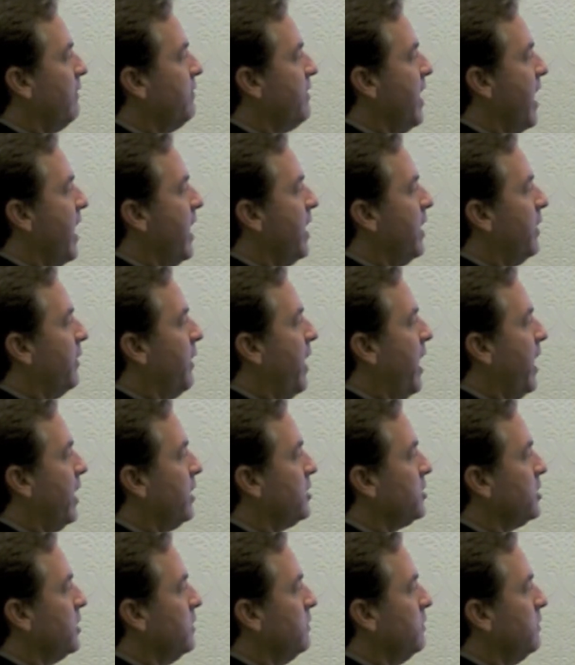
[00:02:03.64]
of that
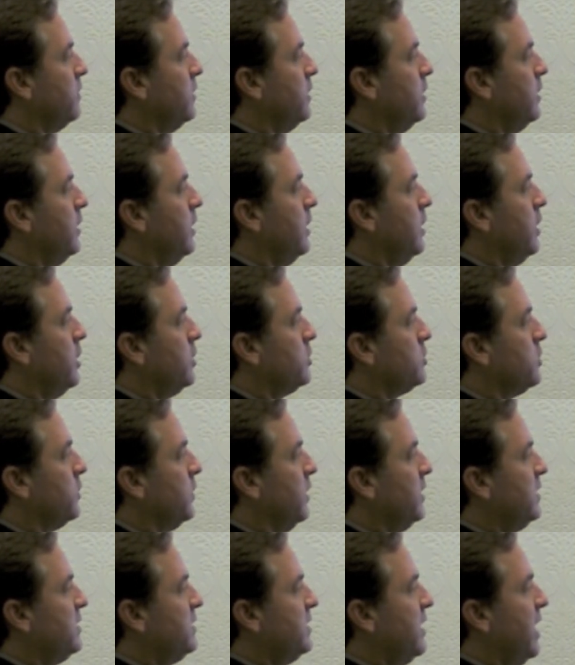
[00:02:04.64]
interaction. So
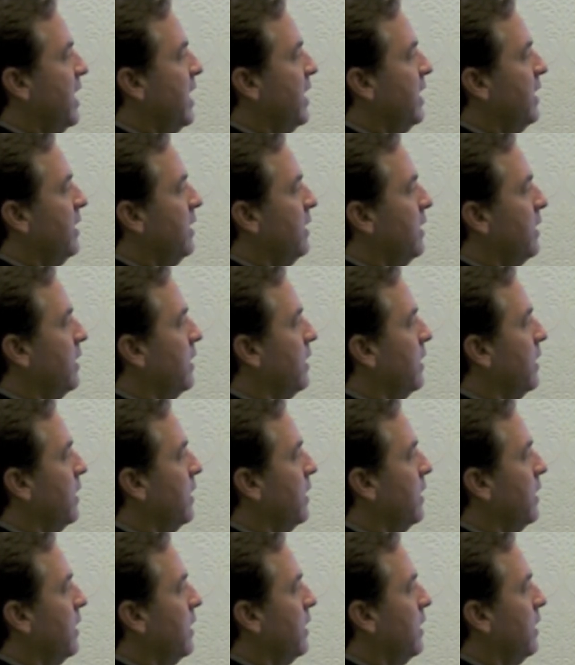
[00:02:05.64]
let's say
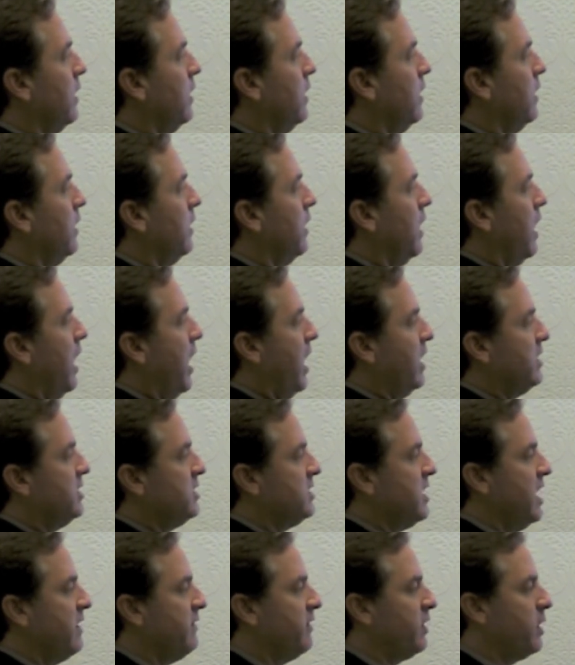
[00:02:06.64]
I
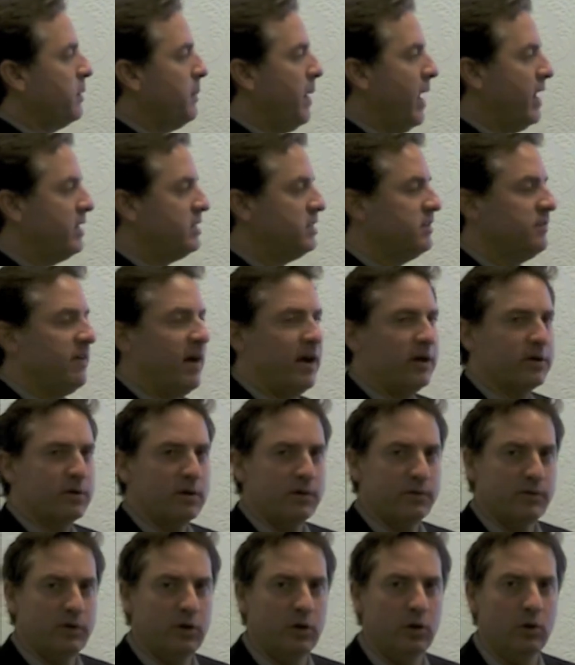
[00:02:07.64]
just have a capacity factor
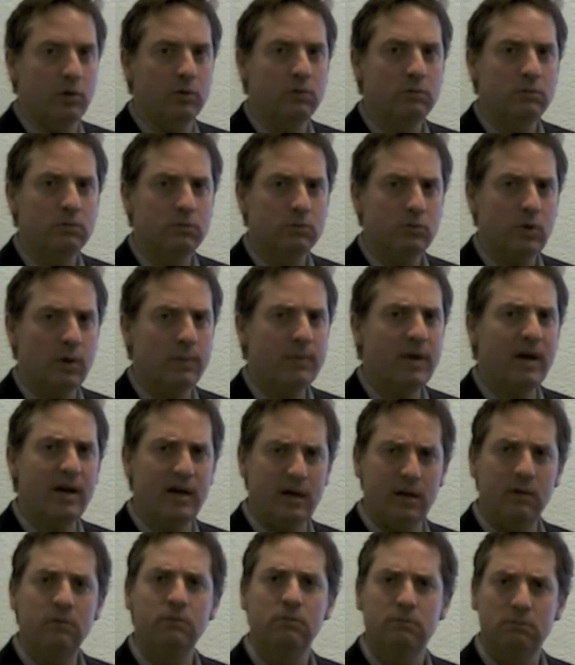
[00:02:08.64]
of 2. So I'm
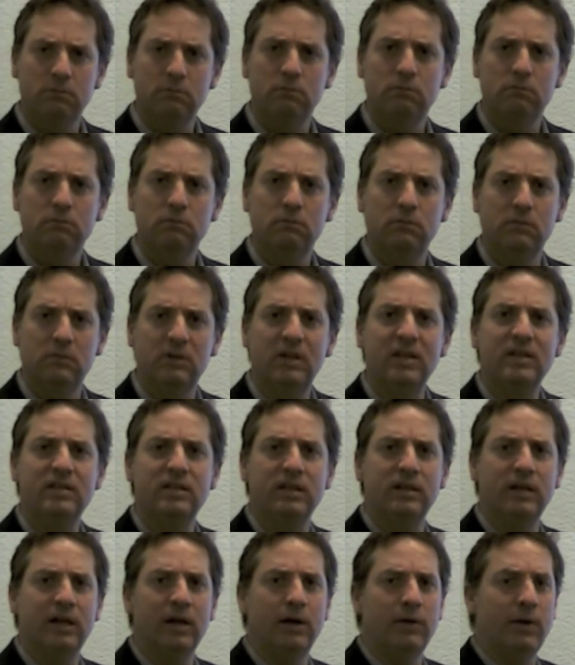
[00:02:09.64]
getting
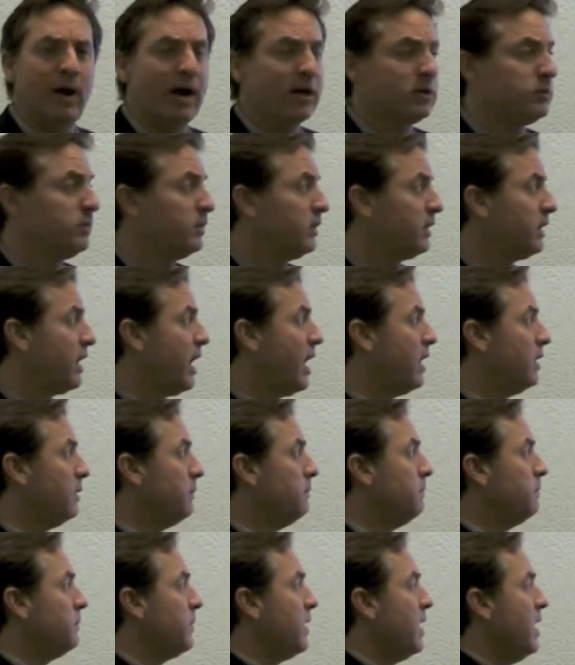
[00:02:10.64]
decent interaction with the
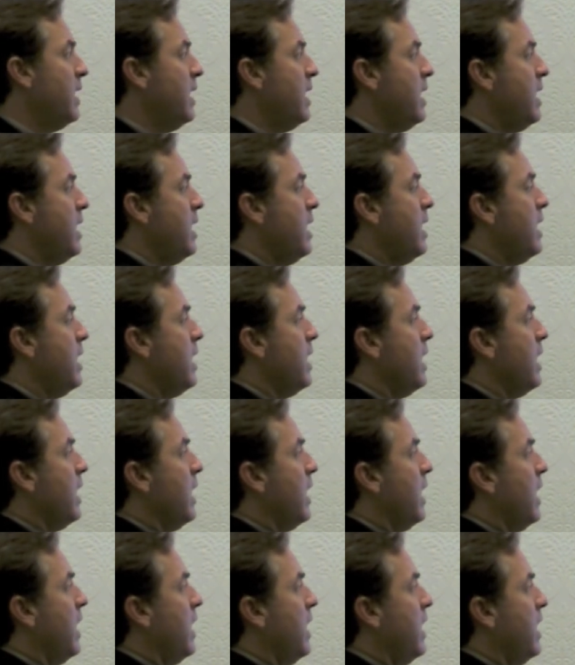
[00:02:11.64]
column.
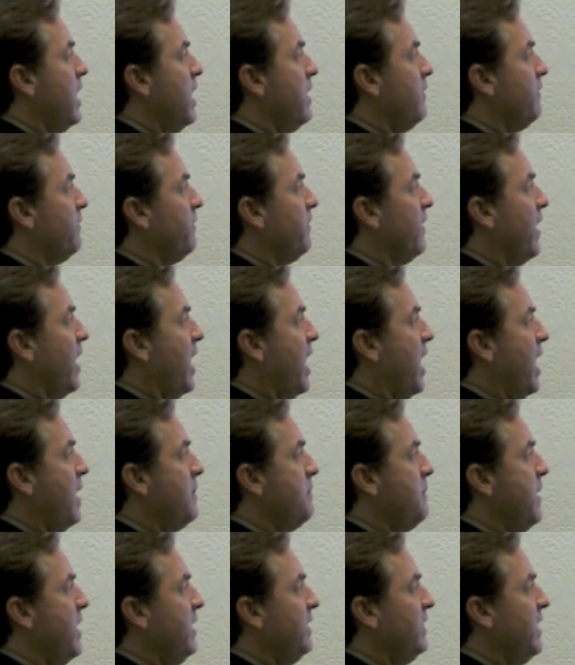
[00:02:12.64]
If I
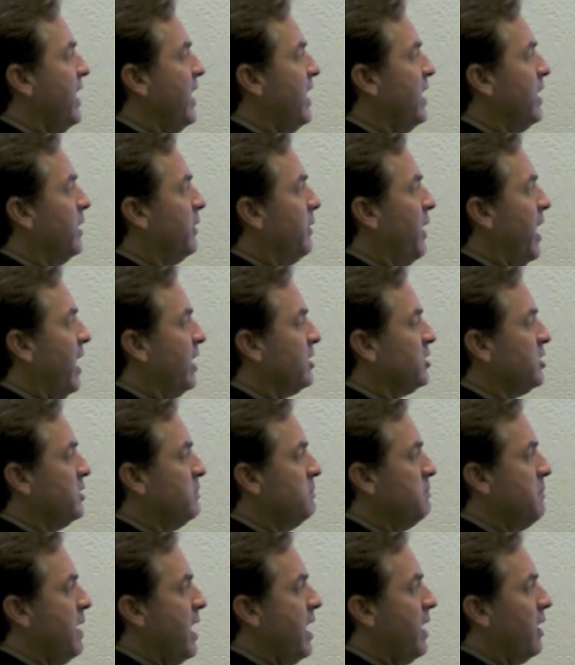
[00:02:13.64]
make that
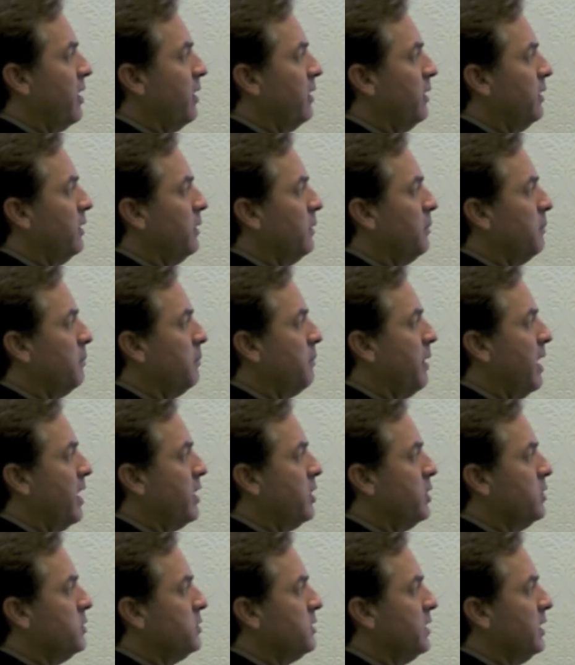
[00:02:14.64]
interaction better
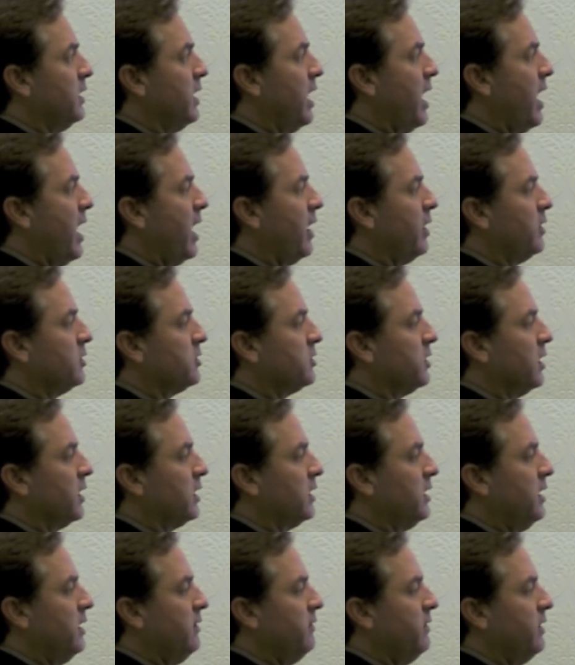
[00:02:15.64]
by using a higher
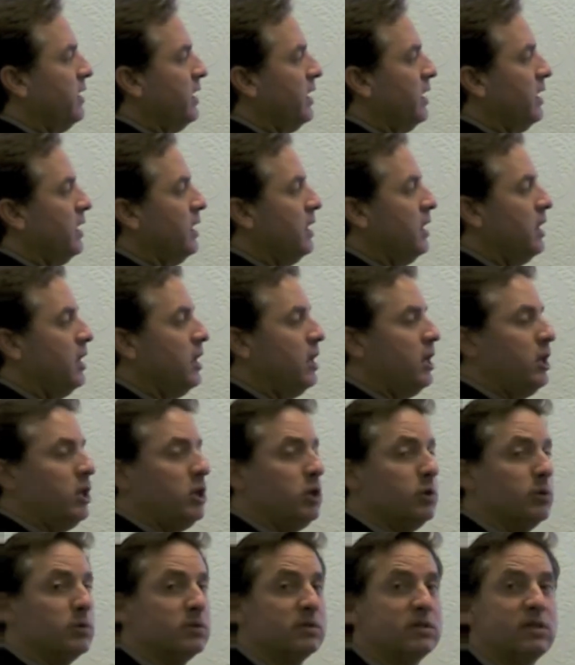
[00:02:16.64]
selectivity,
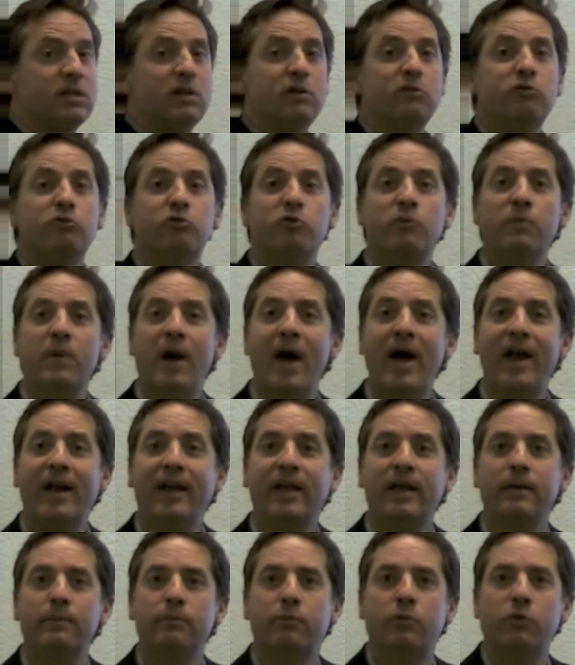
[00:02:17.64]
you'll see a
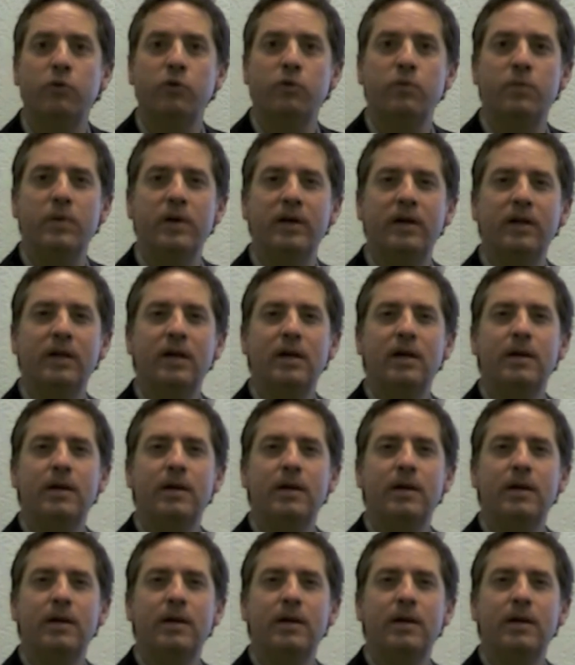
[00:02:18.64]
dramatic improvement